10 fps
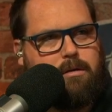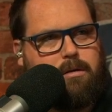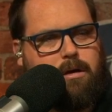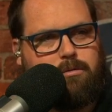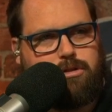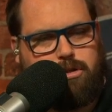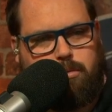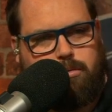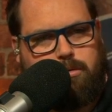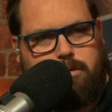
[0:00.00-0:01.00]
you know,
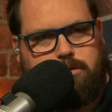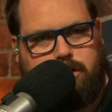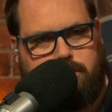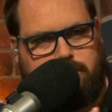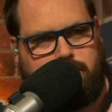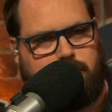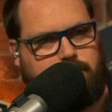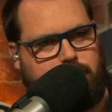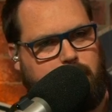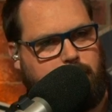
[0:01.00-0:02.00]
so to
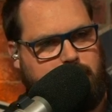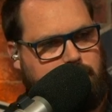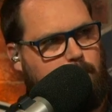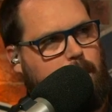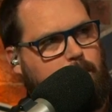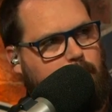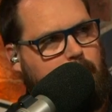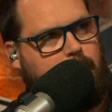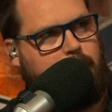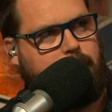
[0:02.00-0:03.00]
to you know get the
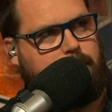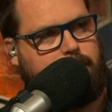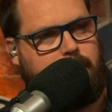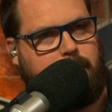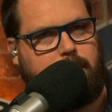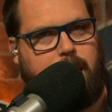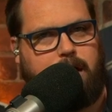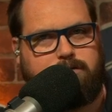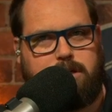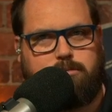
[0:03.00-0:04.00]
101 and and
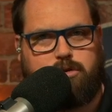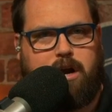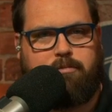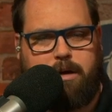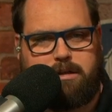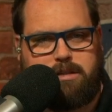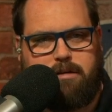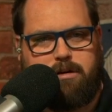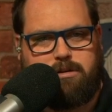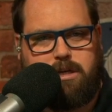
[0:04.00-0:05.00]
have right. some draft pick
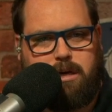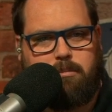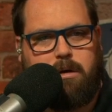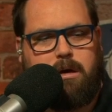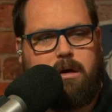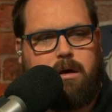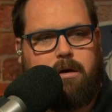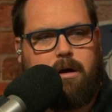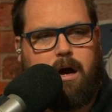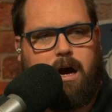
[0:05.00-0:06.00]
save their team.
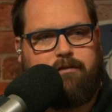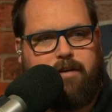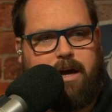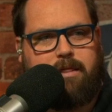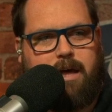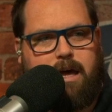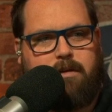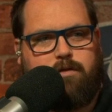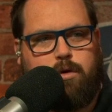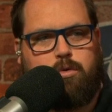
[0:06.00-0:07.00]
I find that
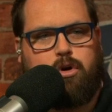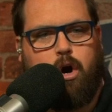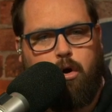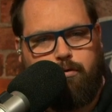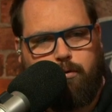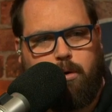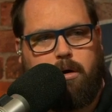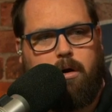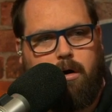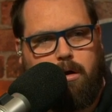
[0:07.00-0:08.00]
if you go for
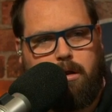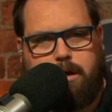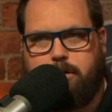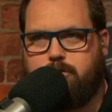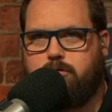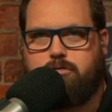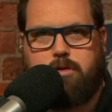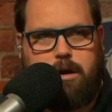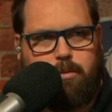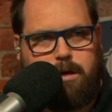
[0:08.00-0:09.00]
it all in,
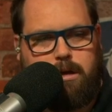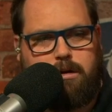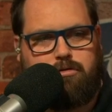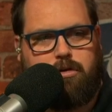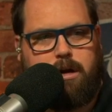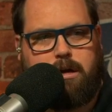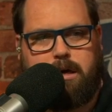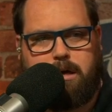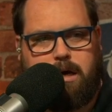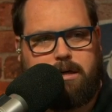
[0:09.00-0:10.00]
trade what you need to trade to
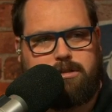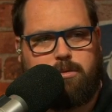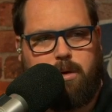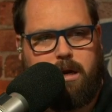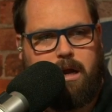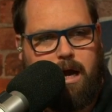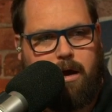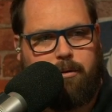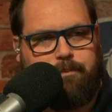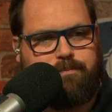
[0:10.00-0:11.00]
get guys to win it
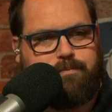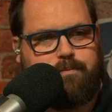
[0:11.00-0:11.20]
now,